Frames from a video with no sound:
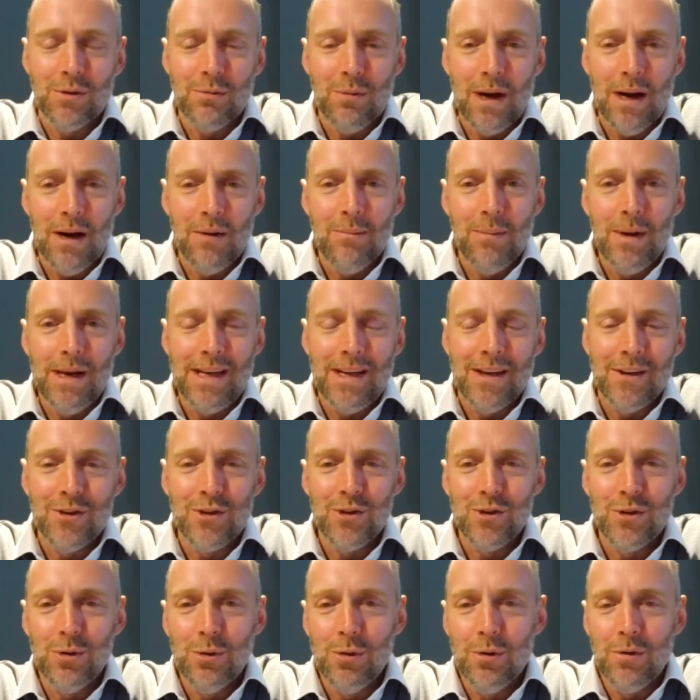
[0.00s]
around making
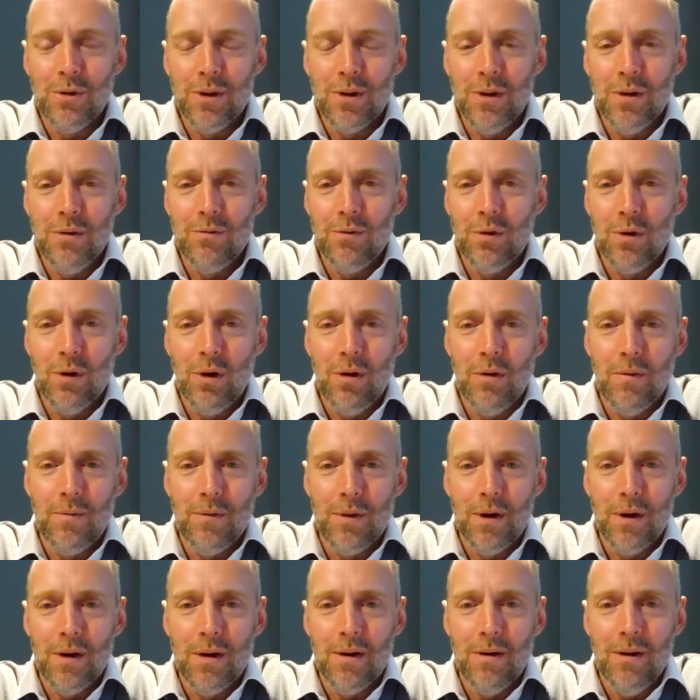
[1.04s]
sure that you've got
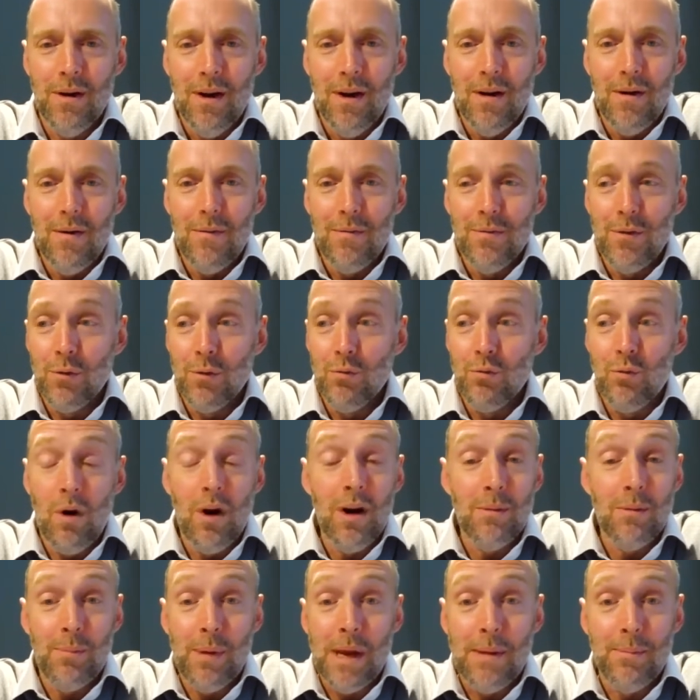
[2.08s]
the the
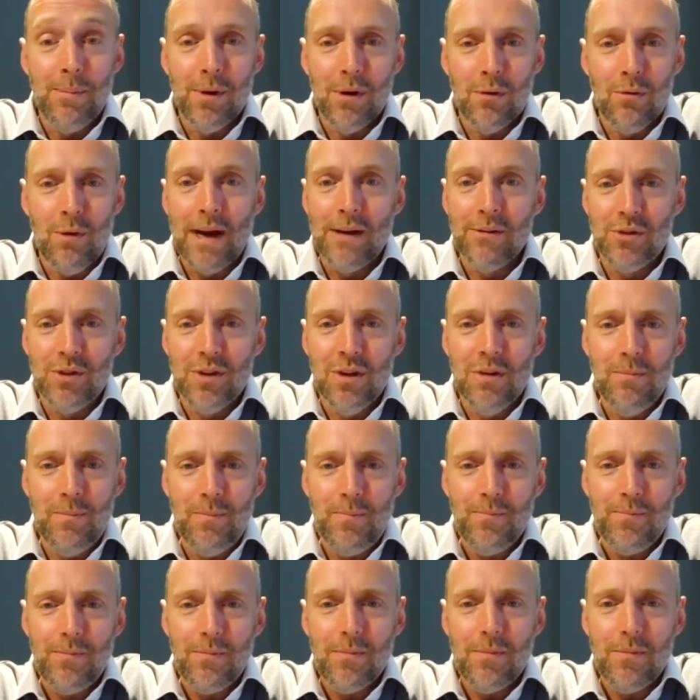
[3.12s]
right people around you.
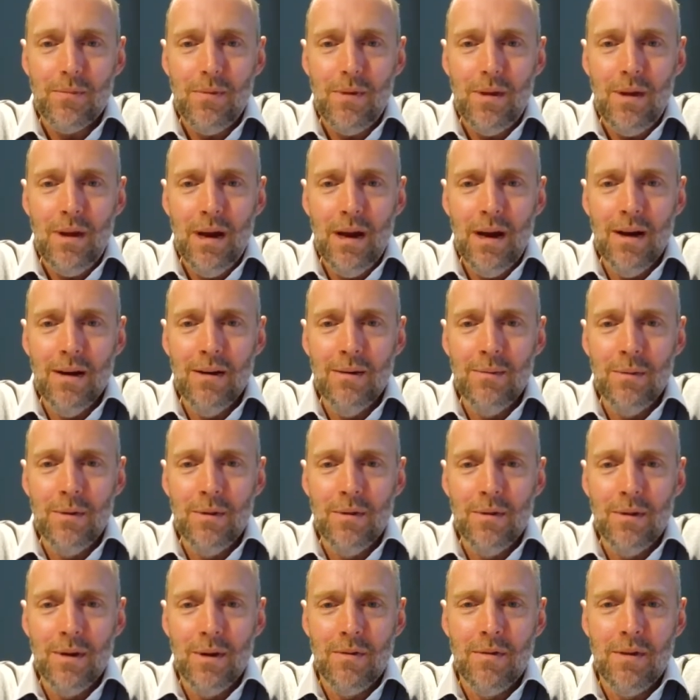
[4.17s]

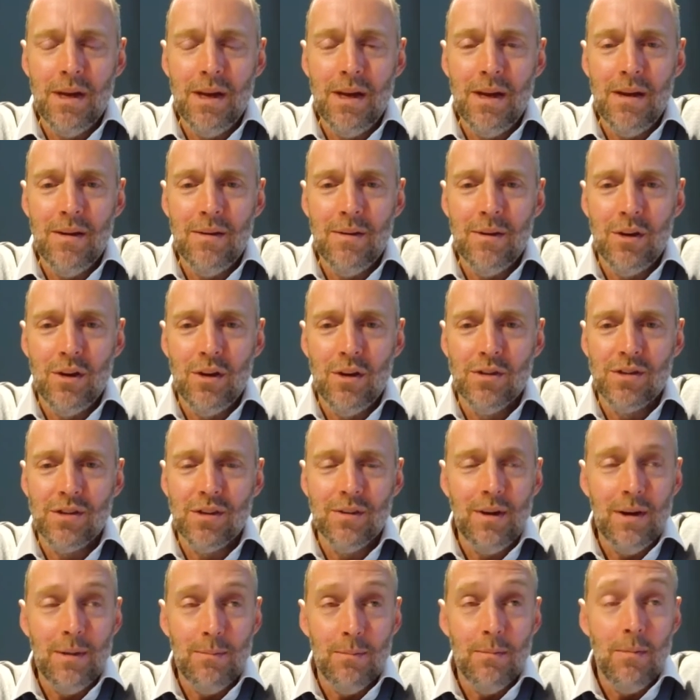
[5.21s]
Um, you know, the
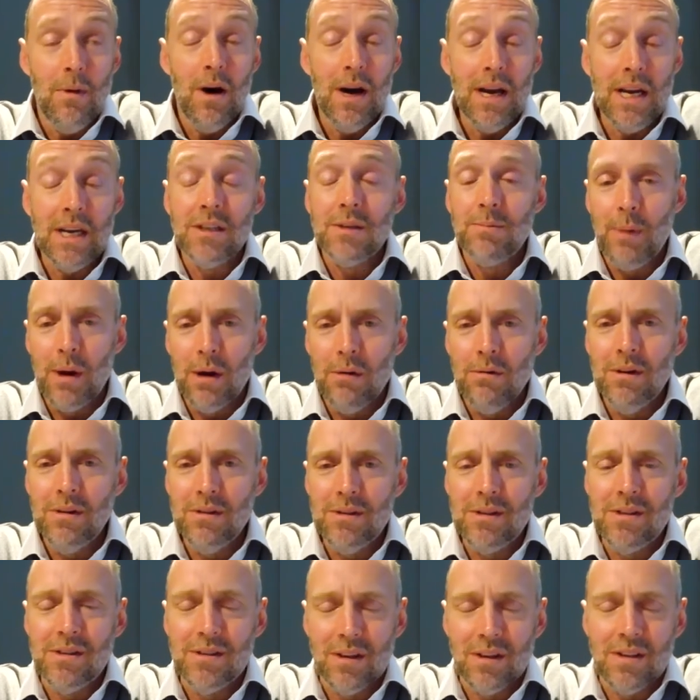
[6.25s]
in my
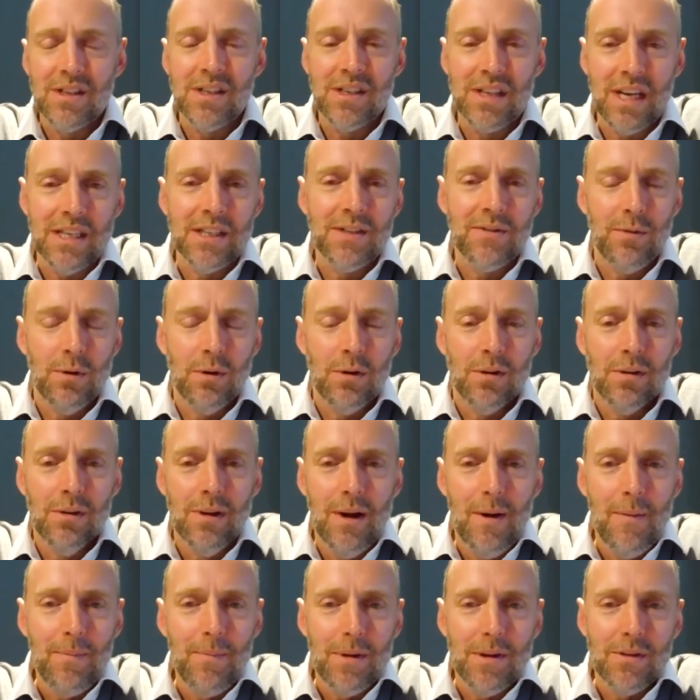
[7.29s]
experience,
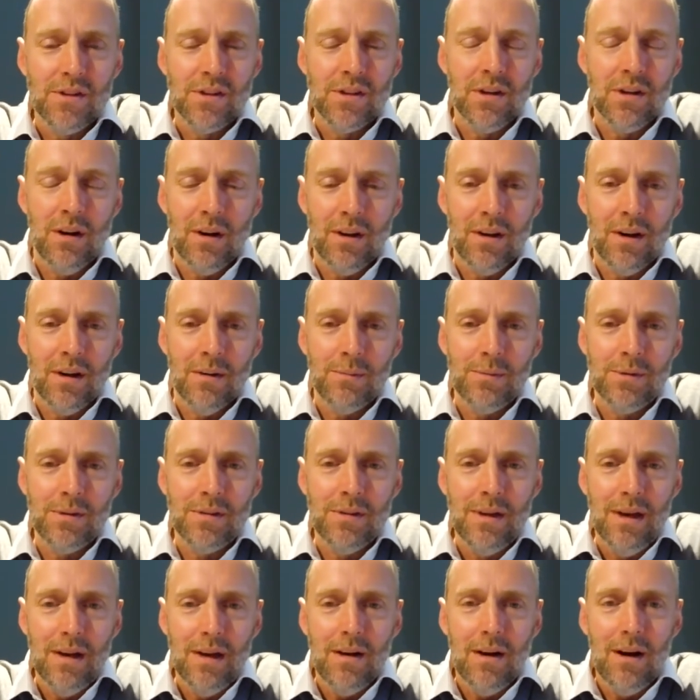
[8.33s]
successful
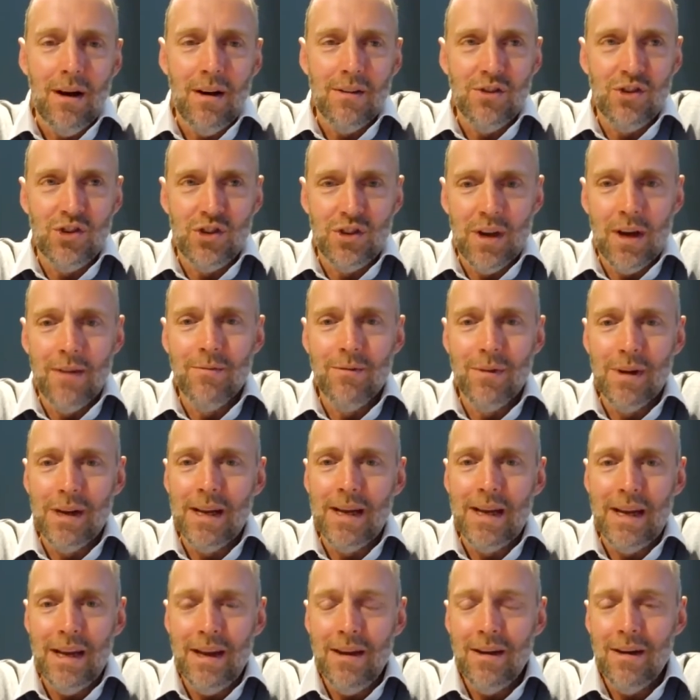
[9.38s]
startups
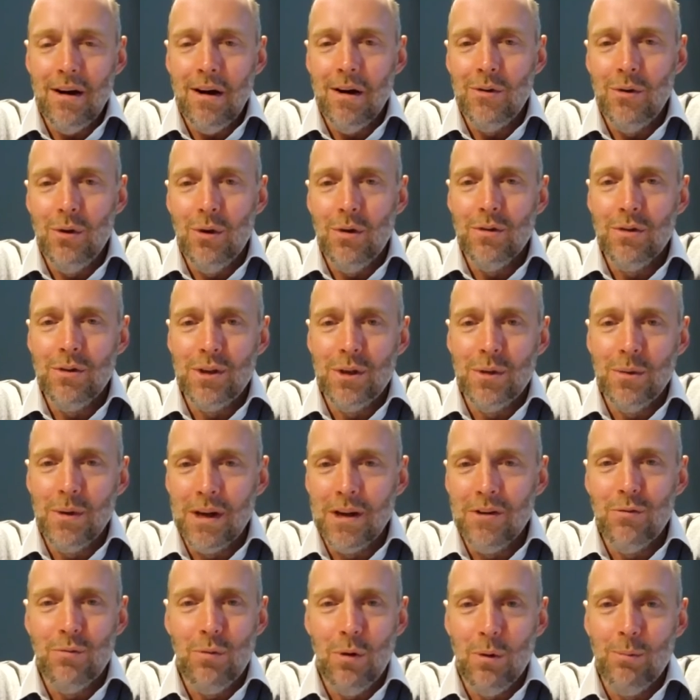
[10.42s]
generally are not the
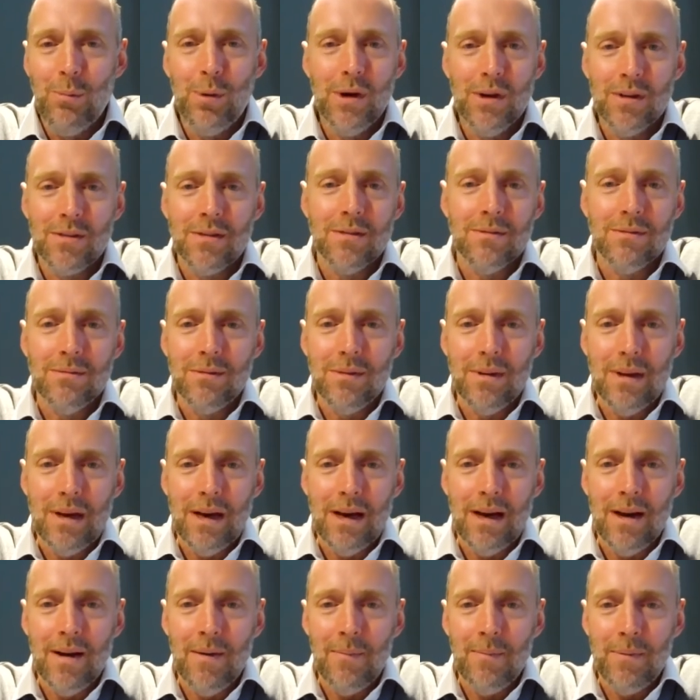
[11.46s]
doing of one person.
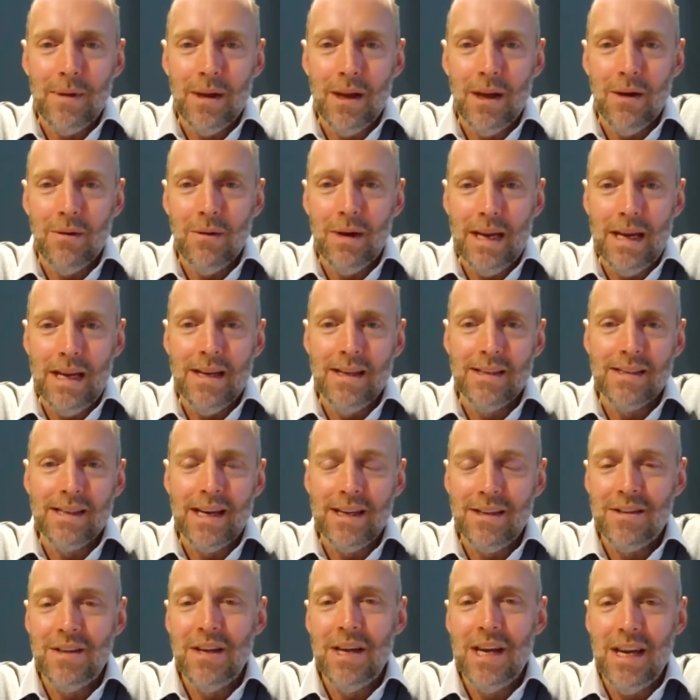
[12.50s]
Um, you know, it is
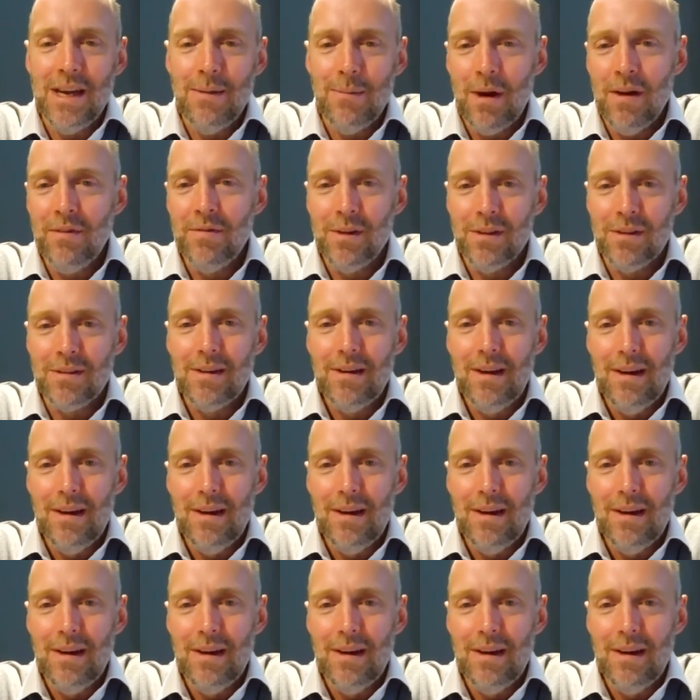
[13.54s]
a team effort,